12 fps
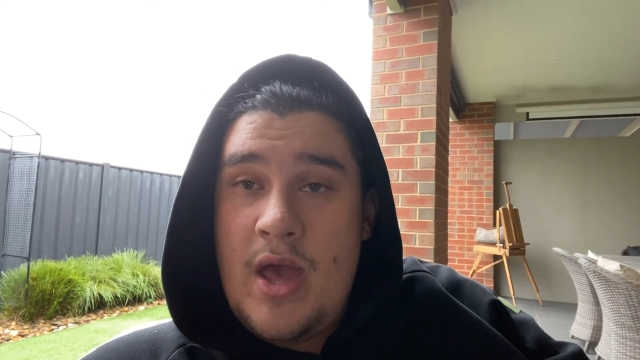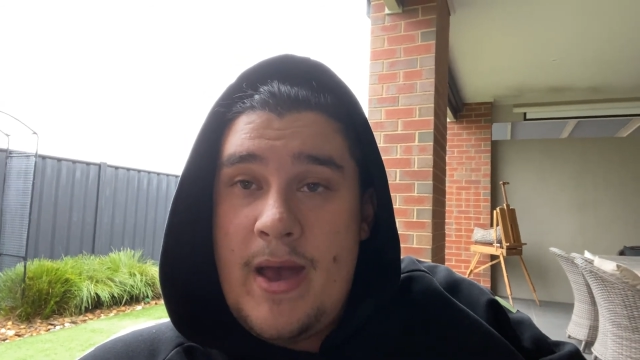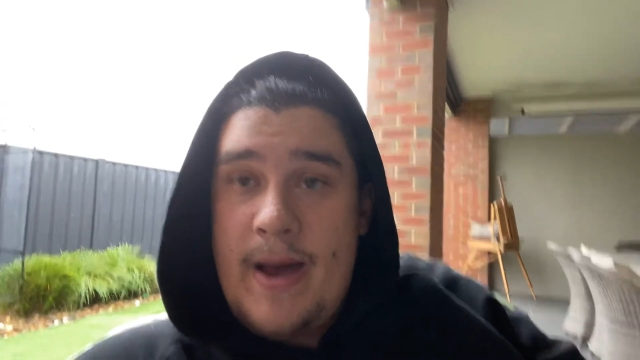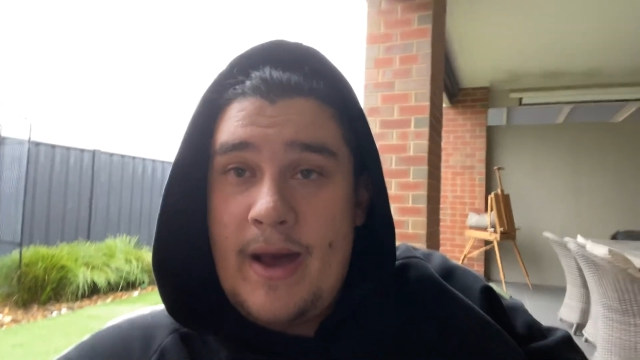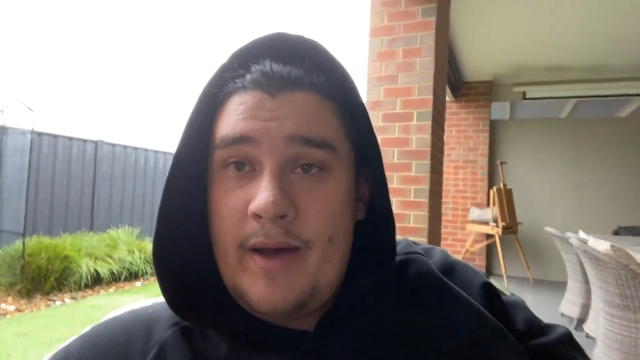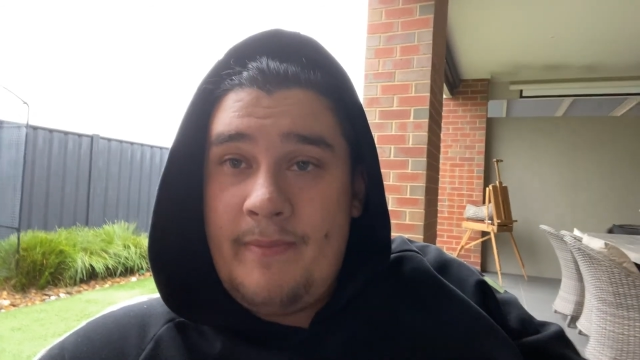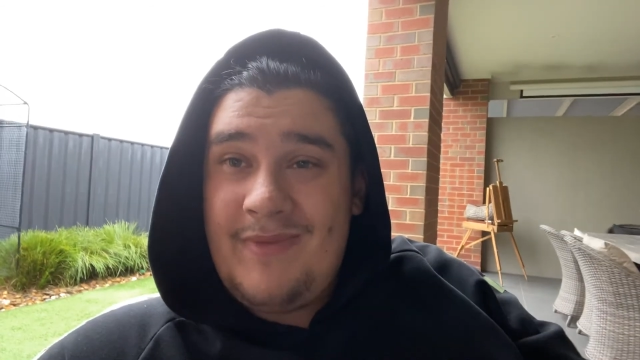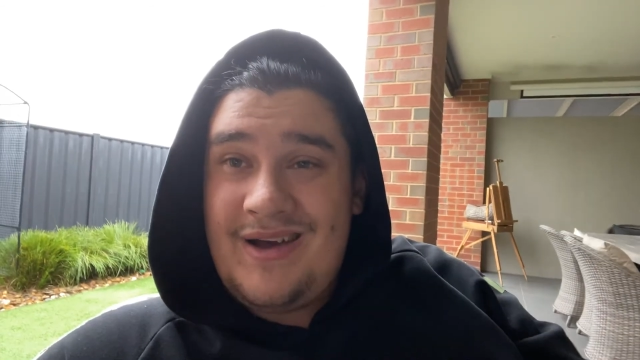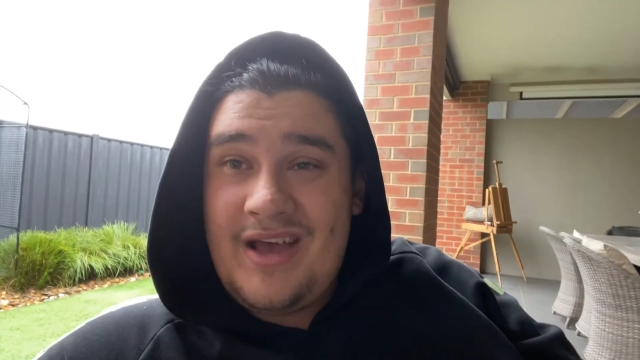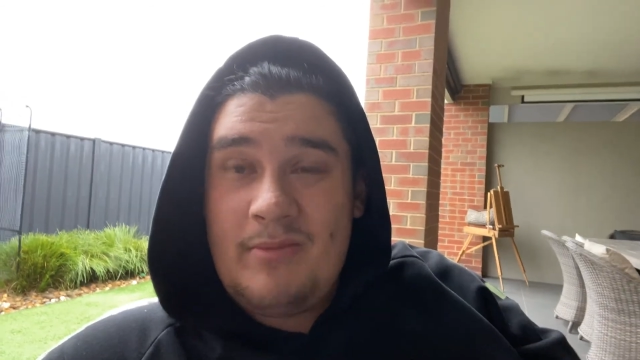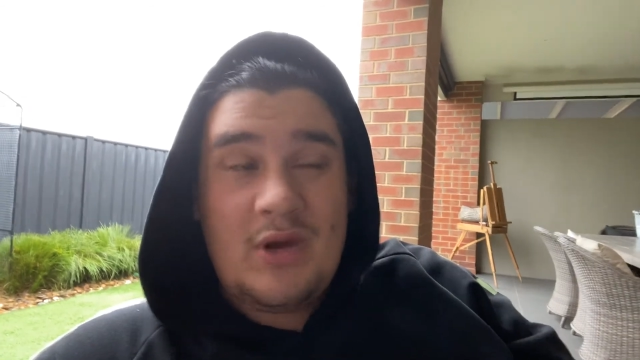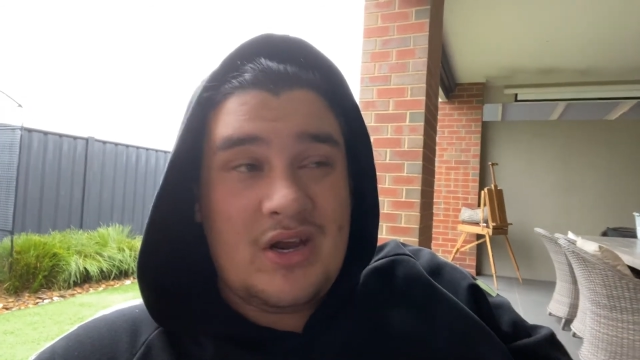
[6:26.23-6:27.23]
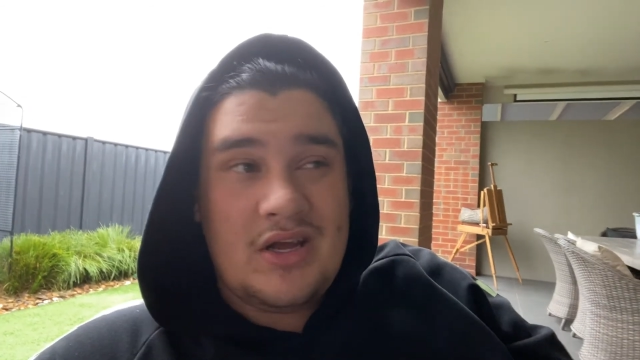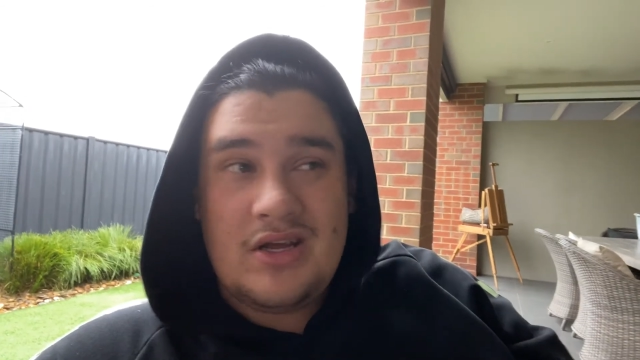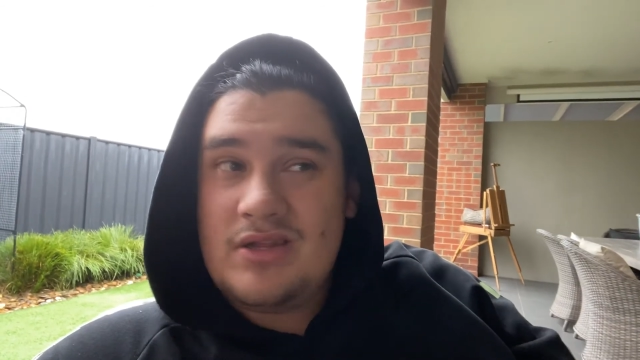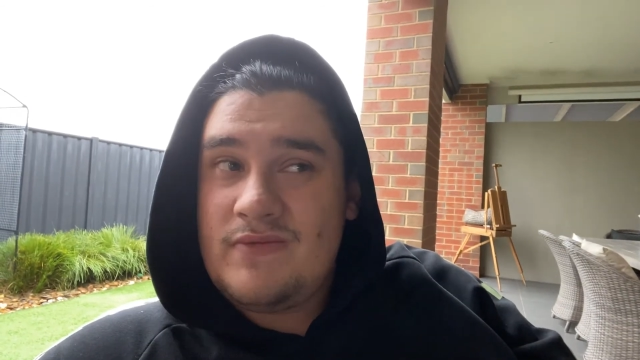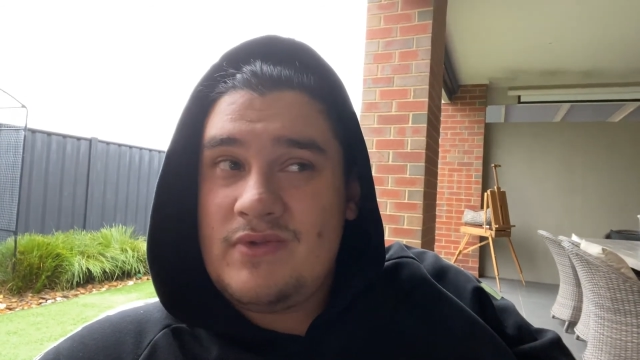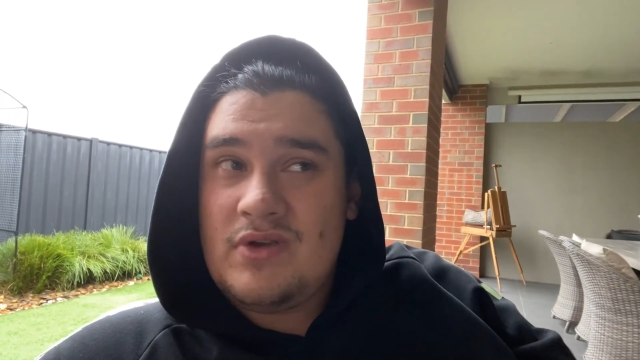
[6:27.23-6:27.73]
I am going to cut
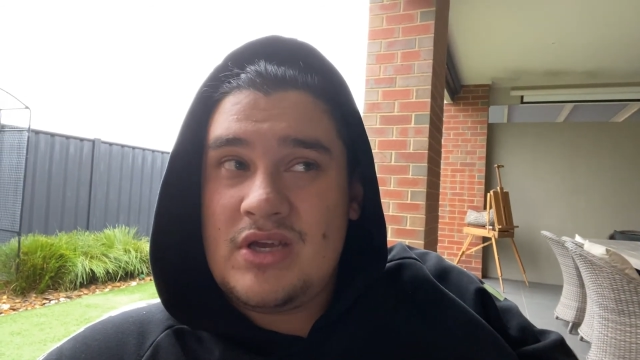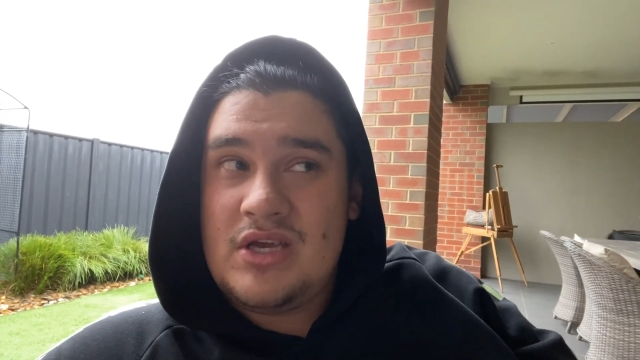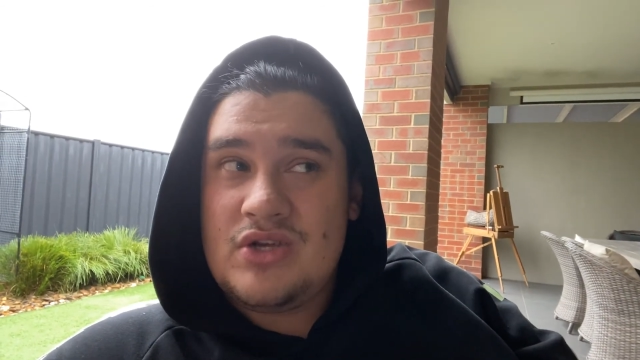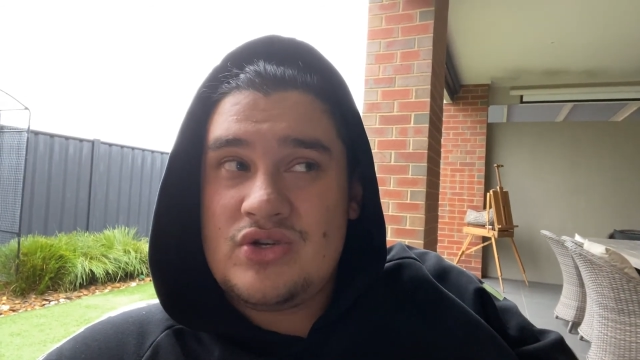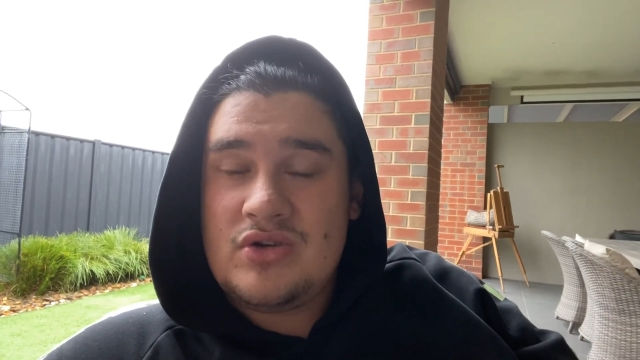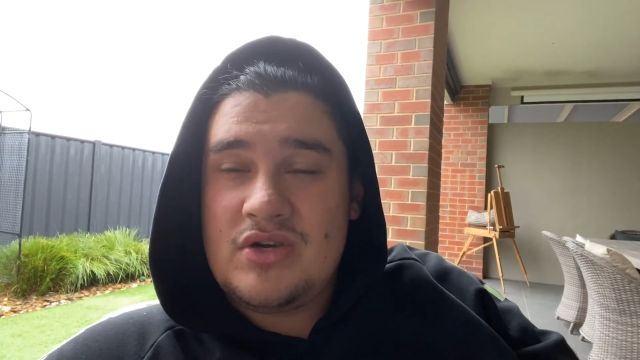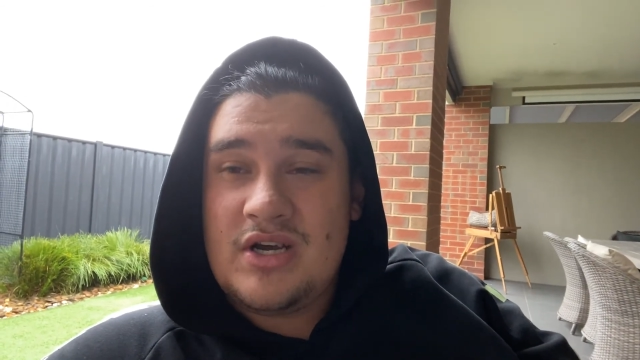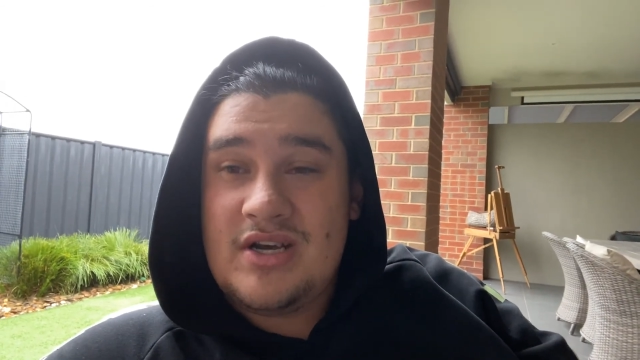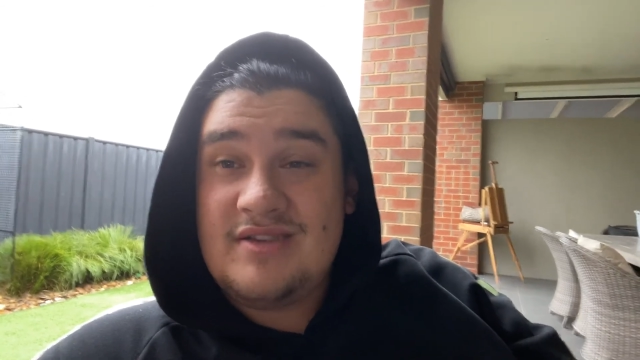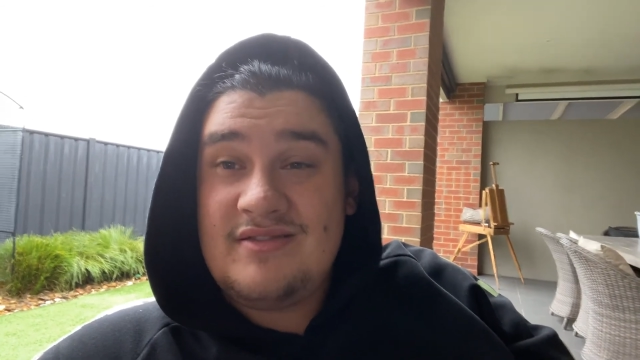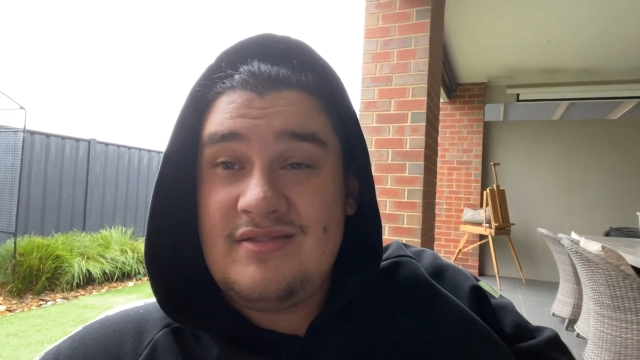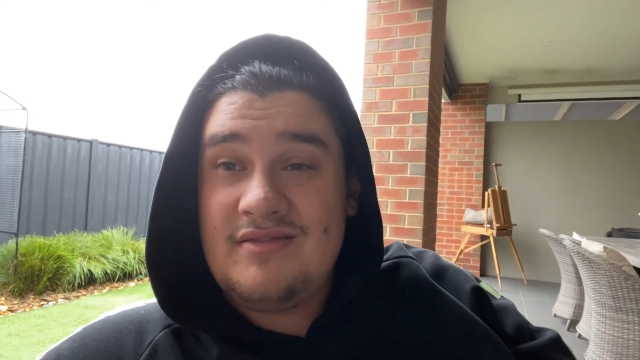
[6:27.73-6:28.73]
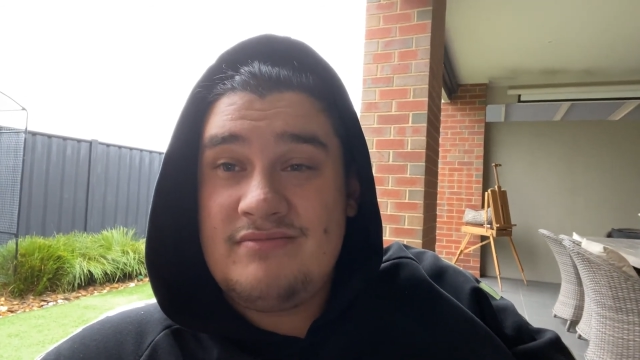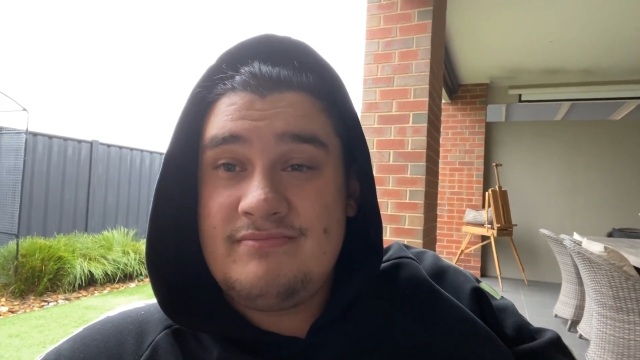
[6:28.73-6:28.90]
the vlog here short, guys.